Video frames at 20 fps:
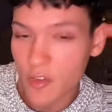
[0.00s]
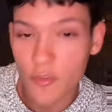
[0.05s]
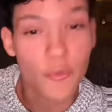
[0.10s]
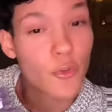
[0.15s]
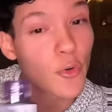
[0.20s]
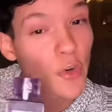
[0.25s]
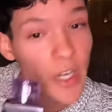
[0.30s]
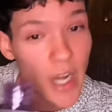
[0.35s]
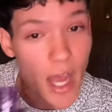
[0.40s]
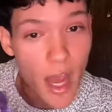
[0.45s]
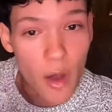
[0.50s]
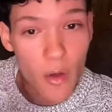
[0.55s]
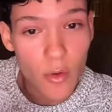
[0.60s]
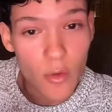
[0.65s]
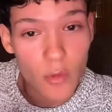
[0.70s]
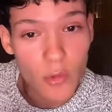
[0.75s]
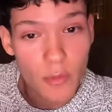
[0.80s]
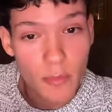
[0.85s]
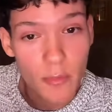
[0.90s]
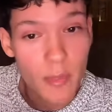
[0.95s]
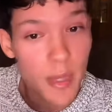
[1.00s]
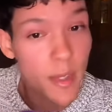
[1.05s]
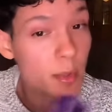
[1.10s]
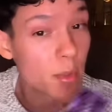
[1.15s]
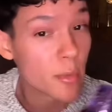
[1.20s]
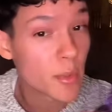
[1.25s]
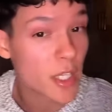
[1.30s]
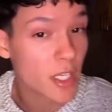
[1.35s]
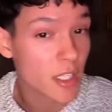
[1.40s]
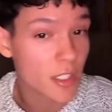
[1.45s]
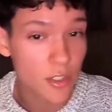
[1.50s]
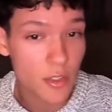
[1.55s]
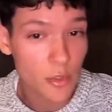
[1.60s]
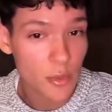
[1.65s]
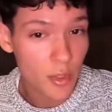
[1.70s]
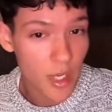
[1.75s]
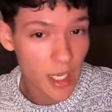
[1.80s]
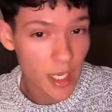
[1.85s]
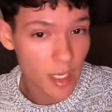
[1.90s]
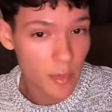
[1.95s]
For now, maybe we can
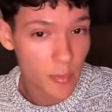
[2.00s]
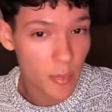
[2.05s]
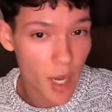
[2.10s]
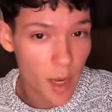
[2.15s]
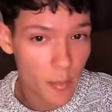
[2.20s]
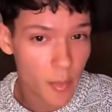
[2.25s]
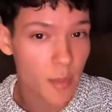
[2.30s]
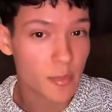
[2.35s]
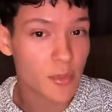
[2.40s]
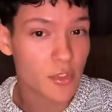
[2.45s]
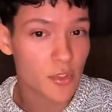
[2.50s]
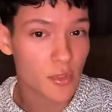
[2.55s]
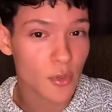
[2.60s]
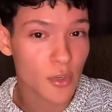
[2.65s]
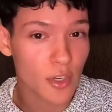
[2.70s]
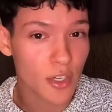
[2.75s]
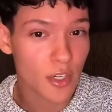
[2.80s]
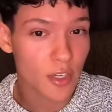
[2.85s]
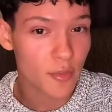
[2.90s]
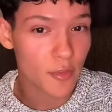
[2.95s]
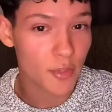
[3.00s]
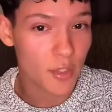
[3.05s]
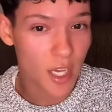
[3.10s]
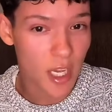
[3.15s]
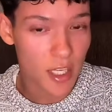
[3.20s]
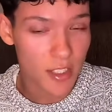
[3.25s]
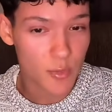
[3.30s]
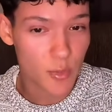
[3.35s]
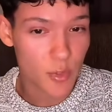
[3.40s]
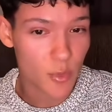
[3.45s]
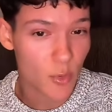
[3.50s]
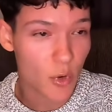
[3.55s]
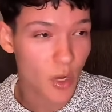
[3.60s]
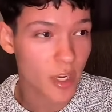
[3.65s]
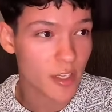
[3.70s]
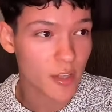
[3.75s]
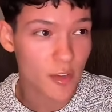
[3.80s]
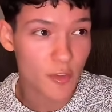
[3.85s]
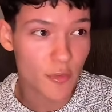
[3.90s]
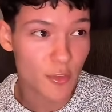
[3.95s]
do a pop-up store if you guys would
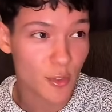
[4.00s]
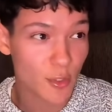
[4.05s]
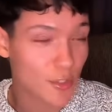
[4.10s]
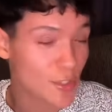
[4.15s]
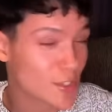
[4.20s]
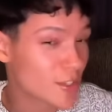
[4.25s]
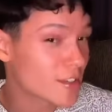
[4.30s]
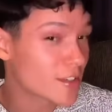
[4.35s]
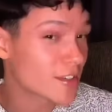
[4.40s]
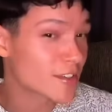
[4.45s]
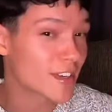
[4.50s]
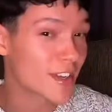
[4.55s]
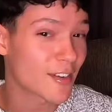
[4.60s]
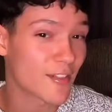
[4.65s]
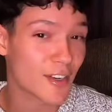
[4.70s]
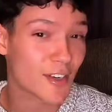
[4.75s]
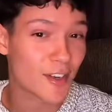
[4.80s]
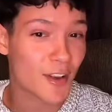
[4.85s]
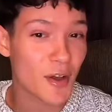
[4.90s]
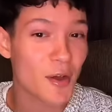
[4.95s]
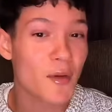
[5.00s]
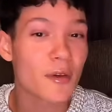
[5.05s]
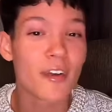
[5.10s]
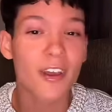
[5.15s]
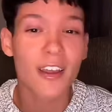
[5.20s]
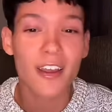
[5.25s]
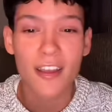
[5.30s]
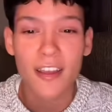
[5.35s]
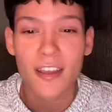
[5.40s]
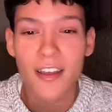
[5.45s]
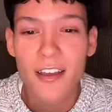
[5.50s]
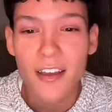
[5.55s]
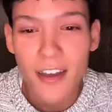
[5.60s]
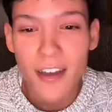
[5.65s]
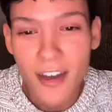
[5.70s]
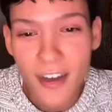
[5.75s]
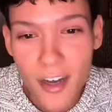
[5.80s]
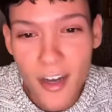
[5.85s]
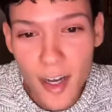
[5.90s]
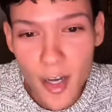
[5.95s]
want in the future, you never know.
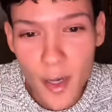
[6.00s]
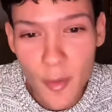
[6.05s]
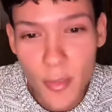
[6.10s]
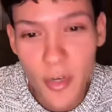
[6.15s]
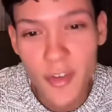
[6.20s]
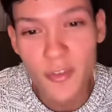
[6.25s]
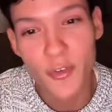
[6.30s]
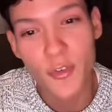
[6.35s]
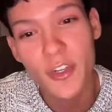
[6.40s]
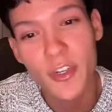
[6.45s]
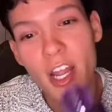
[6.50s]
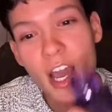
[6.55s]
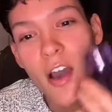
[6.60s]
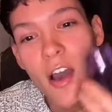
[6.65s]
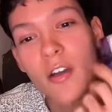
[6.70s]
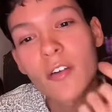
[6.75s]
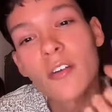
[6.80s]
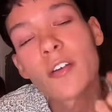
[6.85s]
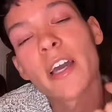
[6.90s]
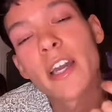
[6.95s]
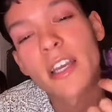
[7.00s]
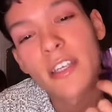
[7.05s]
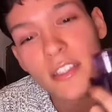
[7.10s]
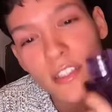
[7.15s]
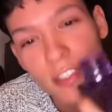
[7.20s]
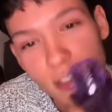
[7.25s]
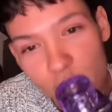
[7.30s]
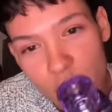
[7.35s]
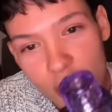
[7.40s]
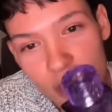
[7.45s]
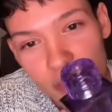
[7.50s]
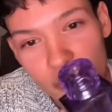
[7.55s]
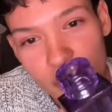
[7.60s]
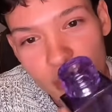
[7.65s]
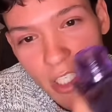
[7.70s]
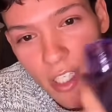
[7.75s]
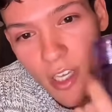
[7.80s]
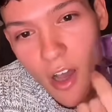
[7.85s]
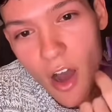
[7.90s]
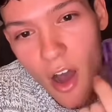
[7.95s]
But for now,
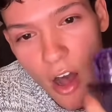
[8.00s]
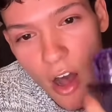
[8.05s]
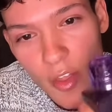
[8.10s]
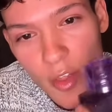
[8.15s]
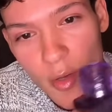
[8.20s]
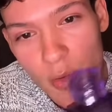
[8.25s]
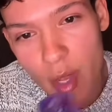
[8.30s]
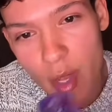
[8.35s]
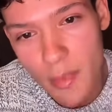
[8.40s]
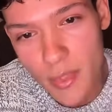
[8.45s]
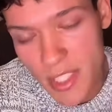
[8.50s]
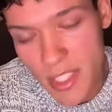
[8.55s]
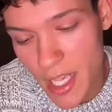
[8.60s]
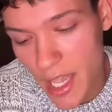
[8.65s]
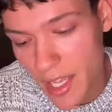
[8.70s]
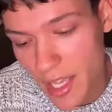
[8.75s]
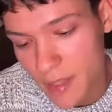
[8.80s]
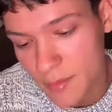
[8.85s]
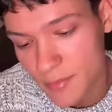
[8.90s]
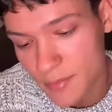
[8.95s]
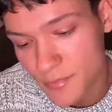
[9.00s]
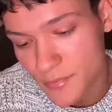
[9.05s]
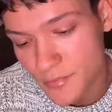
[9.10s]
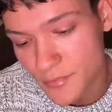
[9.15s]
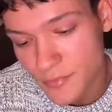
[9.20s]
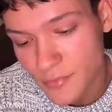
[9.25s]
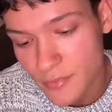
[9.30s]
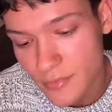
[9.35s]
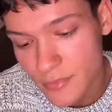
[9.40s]
exclusively on the website,